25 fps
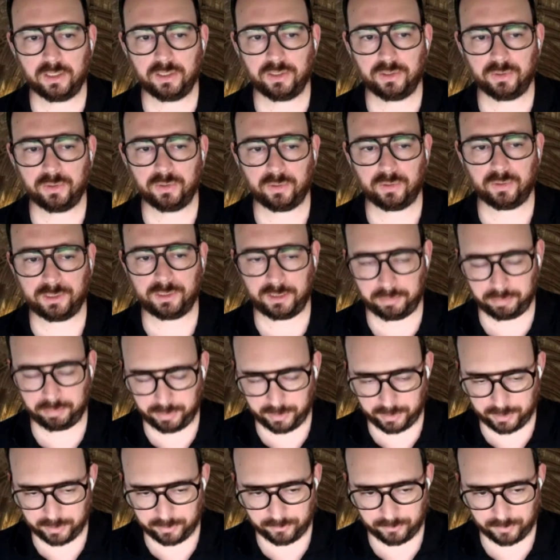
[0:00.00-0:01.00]
your
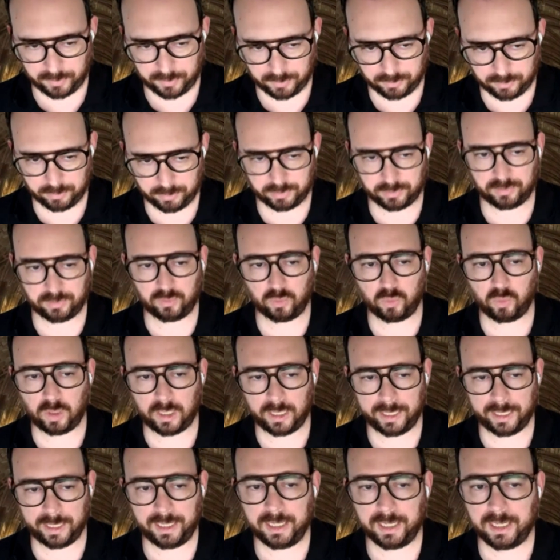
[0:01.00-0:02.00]
dependent variable.
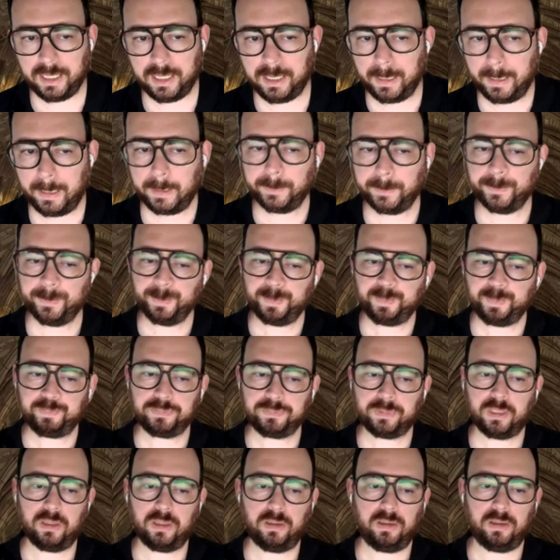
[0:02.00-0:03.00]
Why?
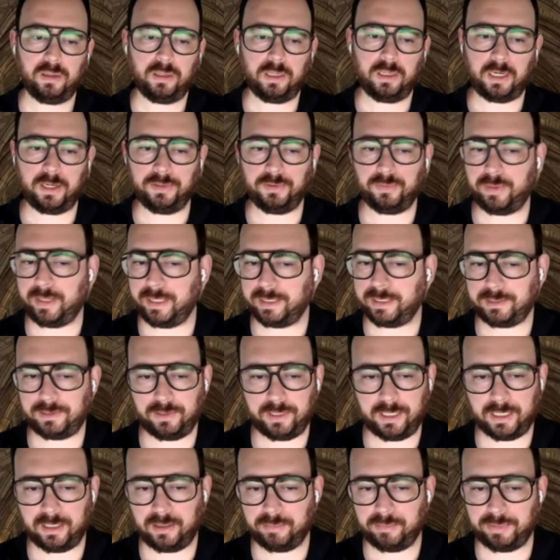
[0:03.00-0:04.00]
Otherwise, you
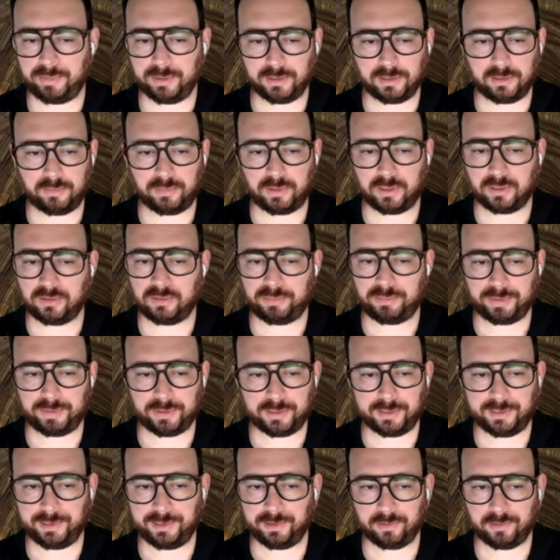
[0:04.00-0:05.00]
cannot build a multiple
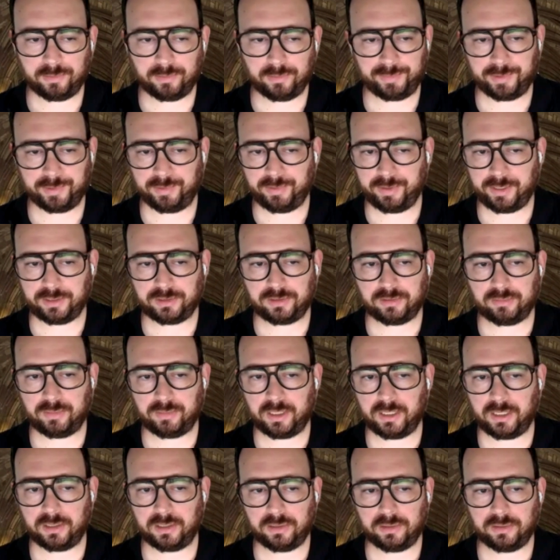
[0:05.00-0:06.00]
linear regression
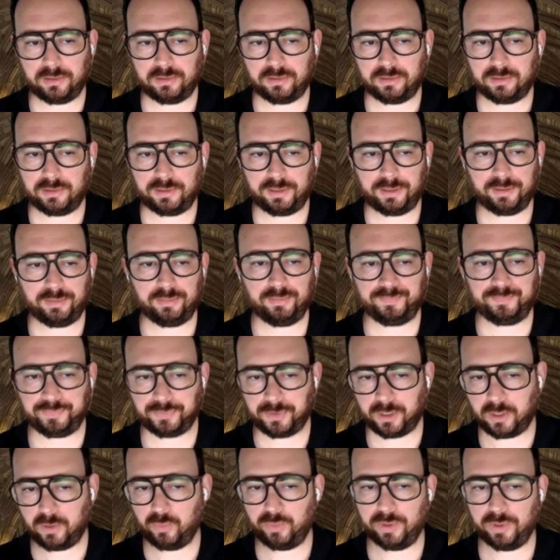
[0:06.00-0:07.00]
model. The
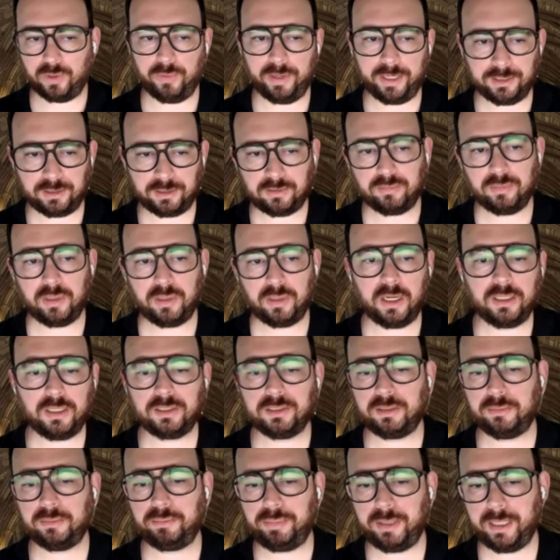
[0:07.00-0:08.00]
regression model
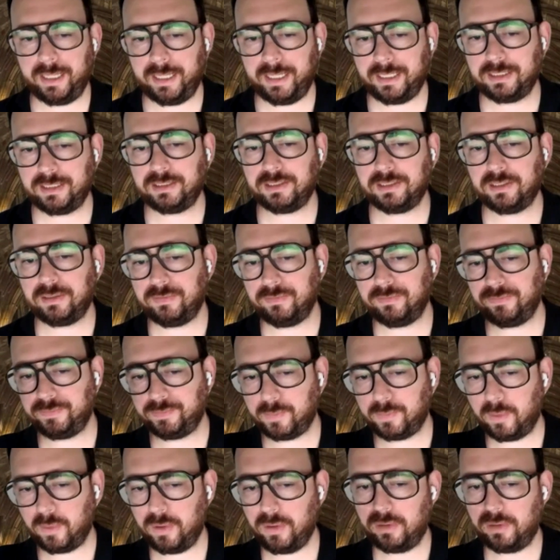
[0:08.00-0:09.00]
depends on
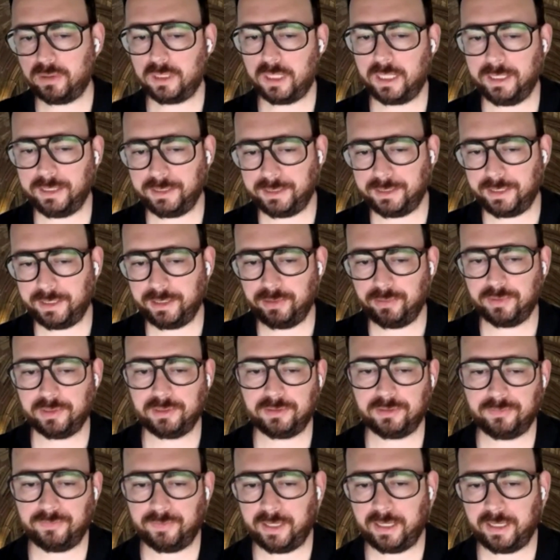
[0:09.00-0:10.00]

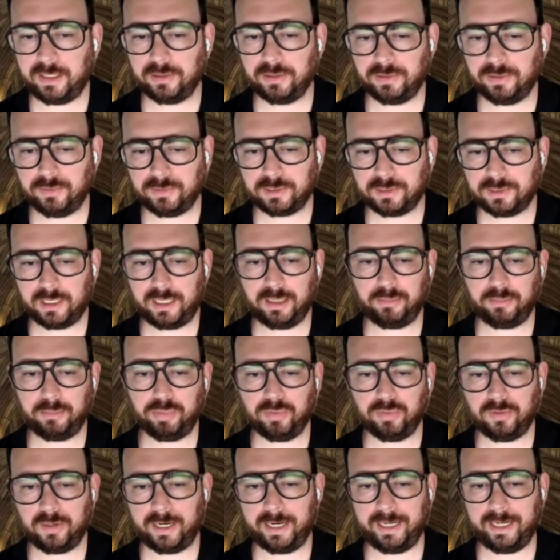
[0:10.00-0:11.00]
continuous values like
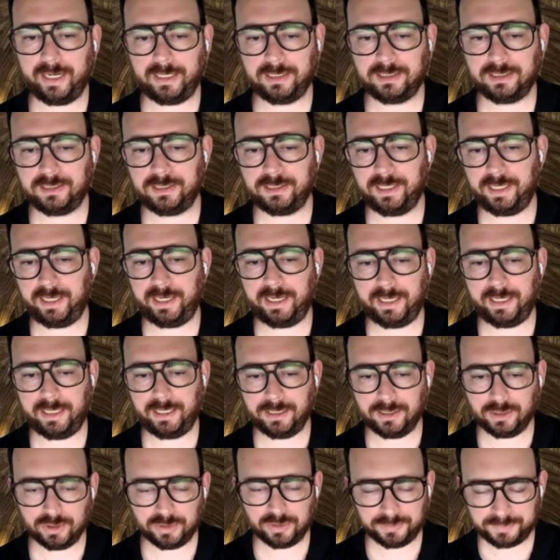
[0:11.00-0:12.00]
price,
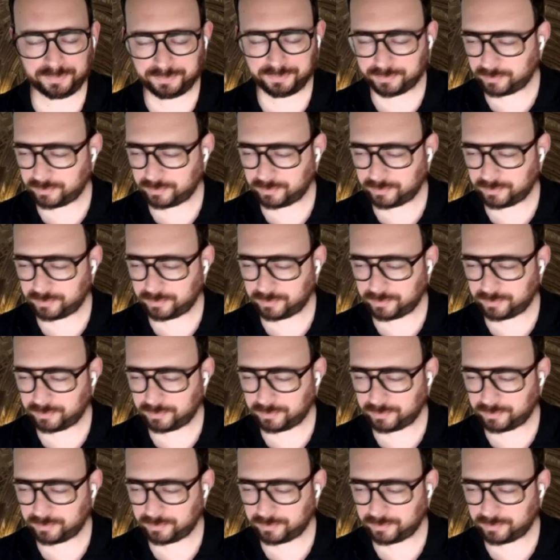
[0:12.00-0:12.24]
age,